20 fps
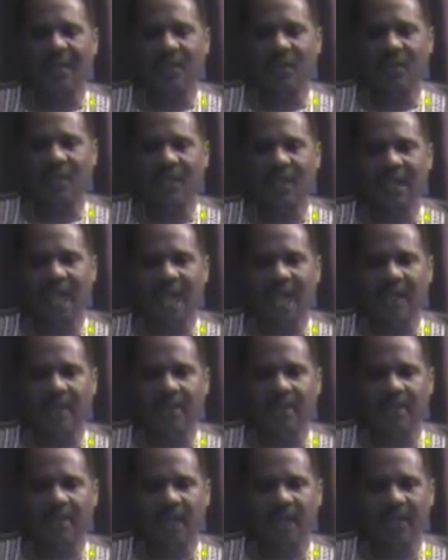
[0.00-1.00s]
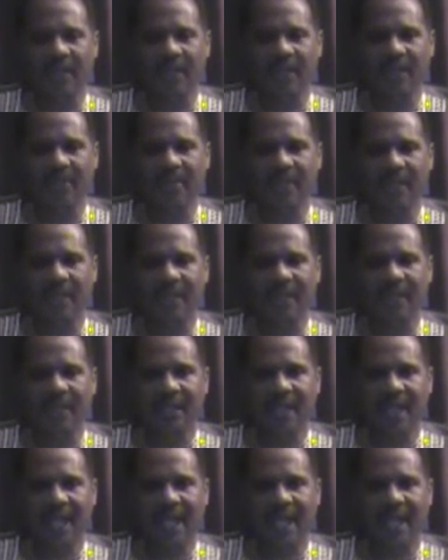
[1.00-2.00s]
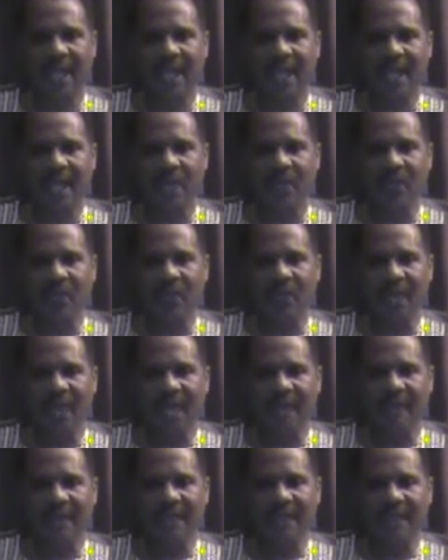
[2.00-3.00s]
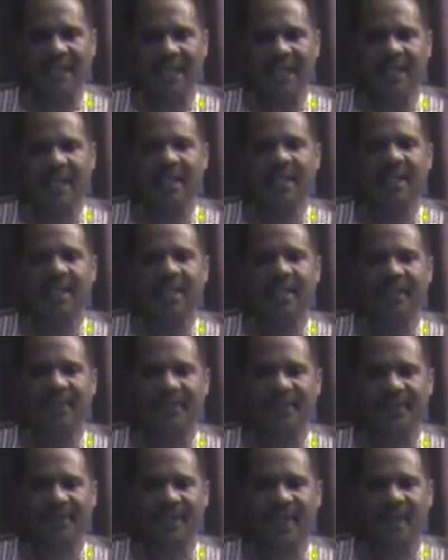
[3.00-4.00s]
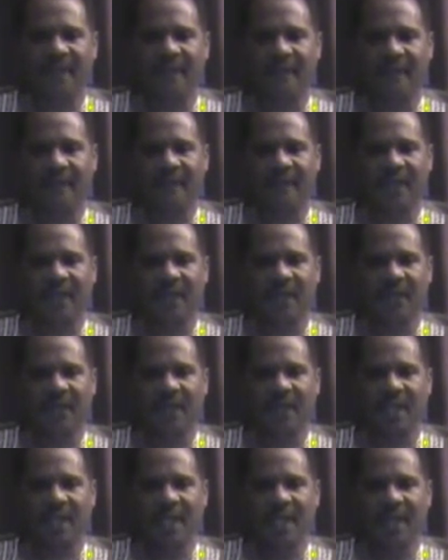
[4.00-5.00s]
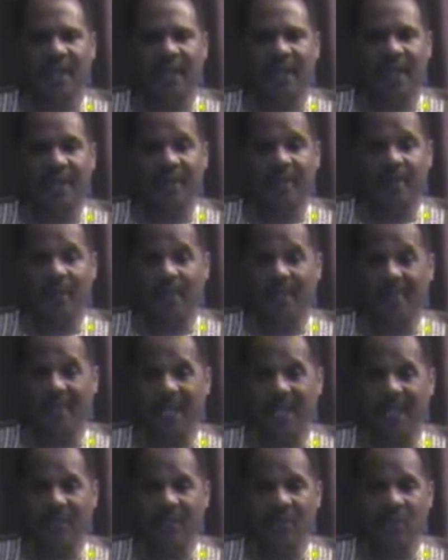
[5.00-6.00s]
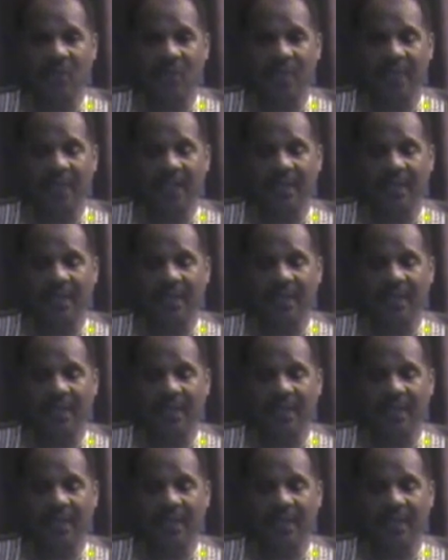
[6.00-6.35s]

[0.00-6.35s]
you acknowledge and pay respect to that when you haven't taken care of self first? That's perpetuating